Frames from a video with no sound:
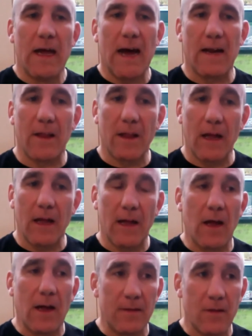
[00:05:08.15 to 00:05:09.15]
And
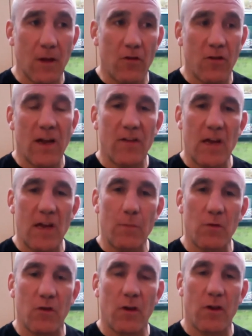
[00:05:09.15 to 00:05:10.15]
in those days, he
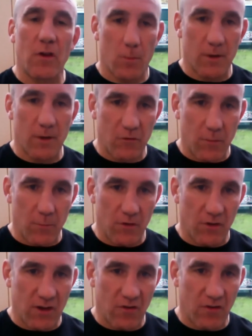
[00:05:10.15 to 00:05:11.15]
was doing the comic strip
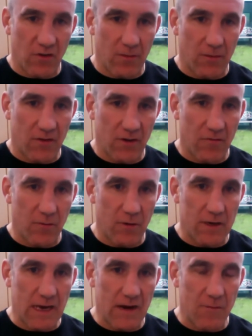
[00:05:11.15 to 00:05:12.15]
presents series
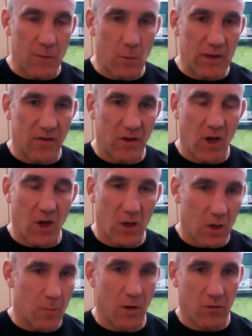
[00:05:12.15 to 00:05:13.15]
every winter and
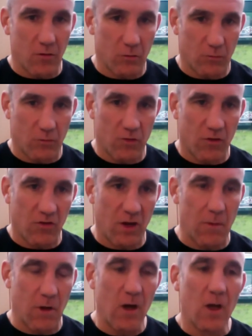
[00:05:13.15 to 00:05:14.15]
commercials through the
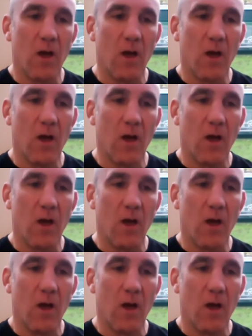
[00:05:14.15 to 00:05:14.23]
summer.